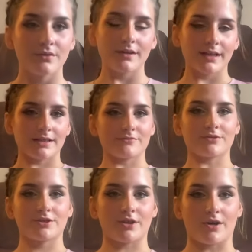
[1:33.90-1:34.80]
I guess we're
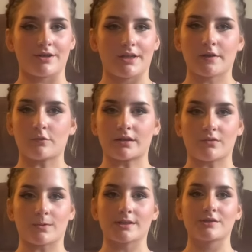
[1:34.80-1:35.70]
starting with the
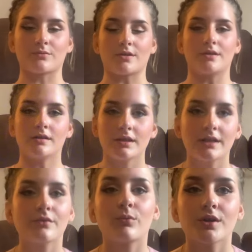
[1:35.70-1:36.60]
worst one,
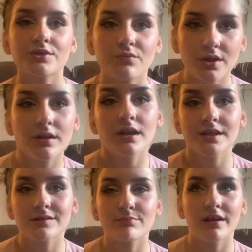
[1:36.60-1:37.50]
and the worst one
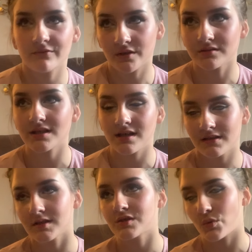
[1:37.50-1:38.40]
is my first
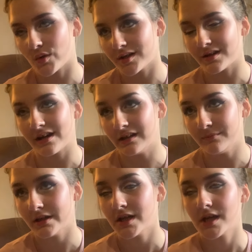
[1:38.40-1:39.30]
kiss story
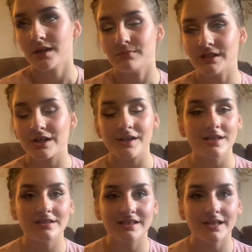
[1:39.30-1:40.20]
time
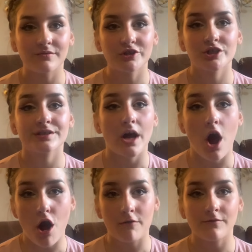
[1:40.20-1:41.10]
because it was just
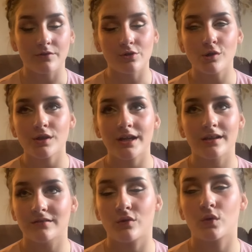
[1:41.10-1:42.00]
awful
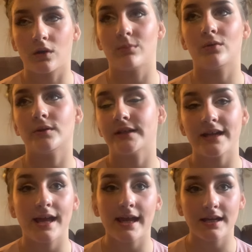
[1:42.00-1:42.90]
and horrible and I
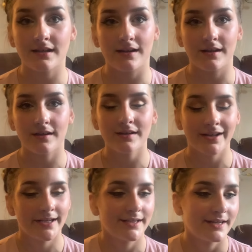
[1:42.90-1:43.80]
hated it.
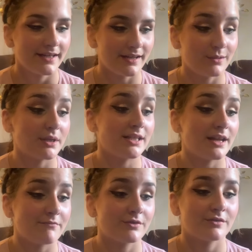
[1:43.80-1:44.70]
Um, I
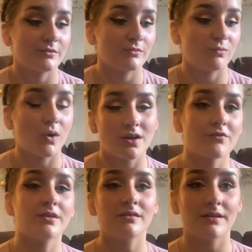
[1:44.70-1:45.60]
never want to
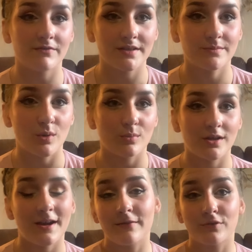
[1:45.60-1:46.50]
relive this
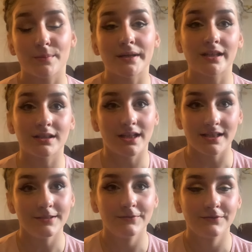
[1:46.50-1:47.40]
moment ever in my
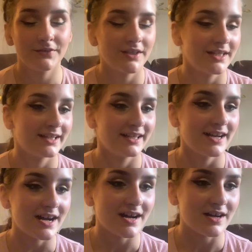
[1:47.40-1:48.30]
life.
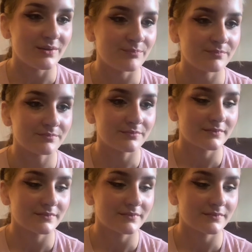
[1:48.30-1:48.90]
Um,